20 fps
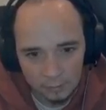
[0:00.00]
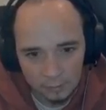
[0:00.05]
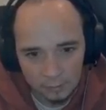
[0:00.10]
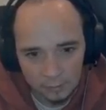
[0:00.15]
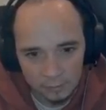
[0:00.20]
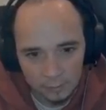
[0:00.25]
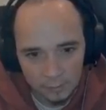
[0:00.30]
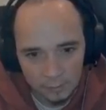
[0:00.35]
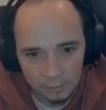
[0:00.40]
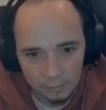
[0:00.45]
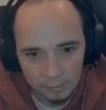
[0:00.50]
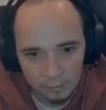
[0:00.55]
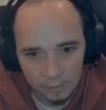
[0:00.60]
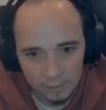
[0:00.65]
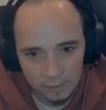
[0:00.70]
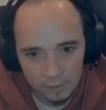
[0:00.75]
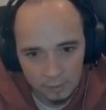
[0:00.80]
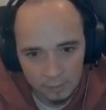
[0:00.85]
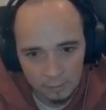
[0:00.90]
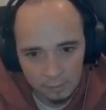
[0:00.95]
turn
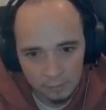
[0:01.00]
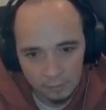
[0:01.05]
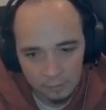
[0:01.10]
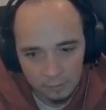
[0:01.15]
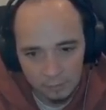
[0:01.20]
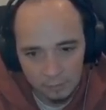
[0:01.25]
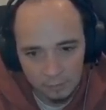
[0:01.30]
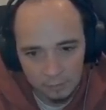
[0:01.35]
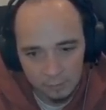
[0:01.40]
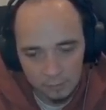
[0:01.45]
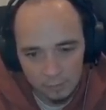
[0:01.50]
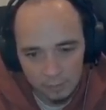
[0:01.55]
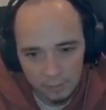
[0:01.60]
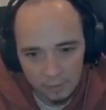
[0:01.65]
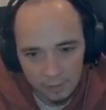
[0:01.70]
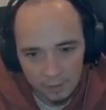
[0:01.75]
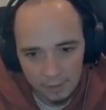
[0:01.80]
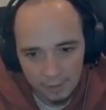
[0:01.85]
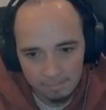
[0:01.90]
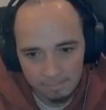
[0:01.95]
around,
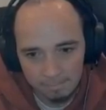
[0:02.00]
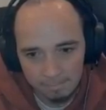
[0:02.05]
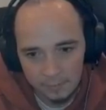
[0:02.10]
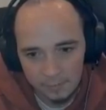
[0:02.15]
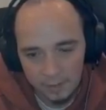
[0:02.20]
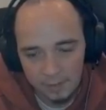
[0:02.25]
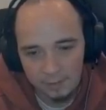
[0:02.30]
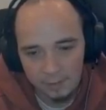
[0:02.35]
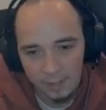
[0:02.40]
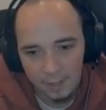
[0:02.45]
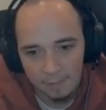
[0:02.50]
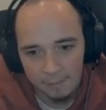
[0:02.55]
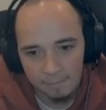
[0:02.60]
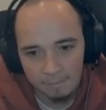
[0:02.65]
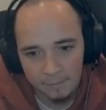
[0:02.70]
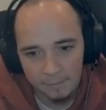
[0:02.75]
there, like that.